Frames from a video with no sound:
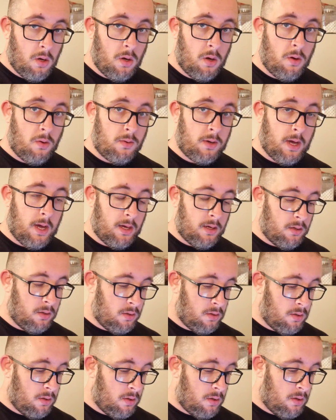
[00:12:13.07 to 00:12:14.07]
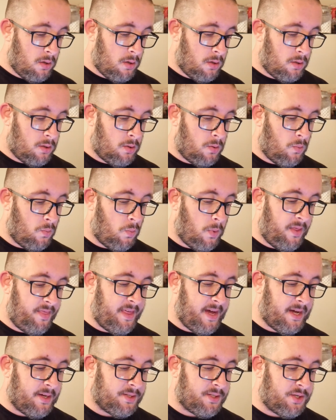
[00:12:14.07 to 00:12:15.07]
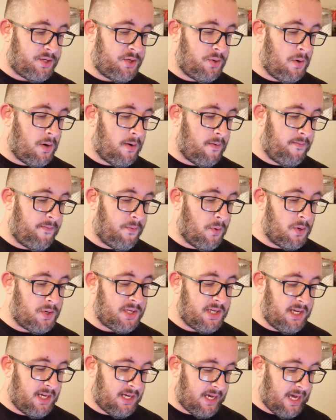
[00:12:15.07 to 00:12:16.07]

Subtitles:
Okay. 1,214